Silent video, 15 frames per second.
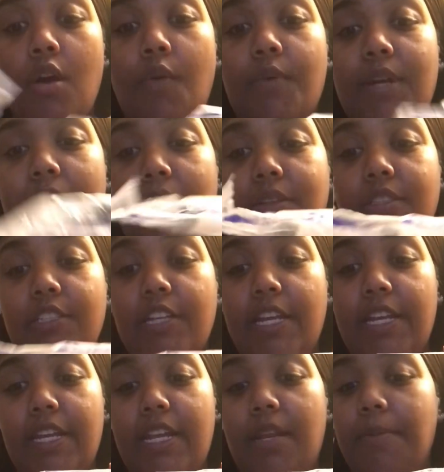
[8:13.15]
When I was
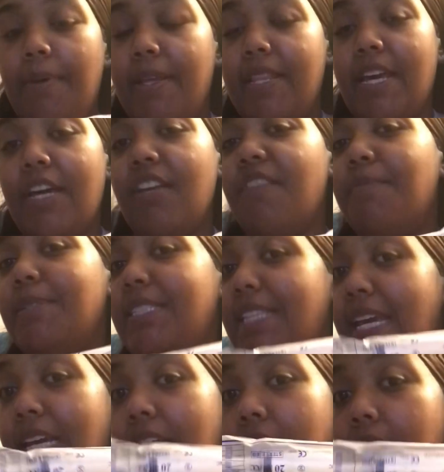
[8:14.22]
looking at it, but they could have
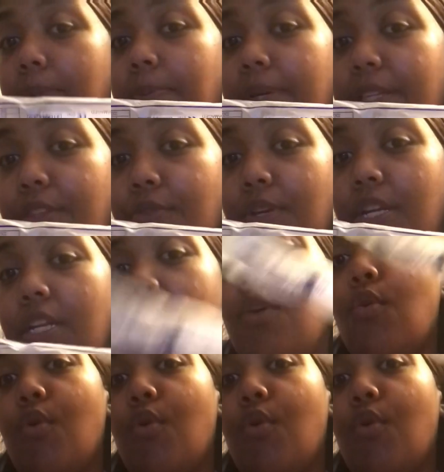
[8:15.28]
mistakenly put 3 in there,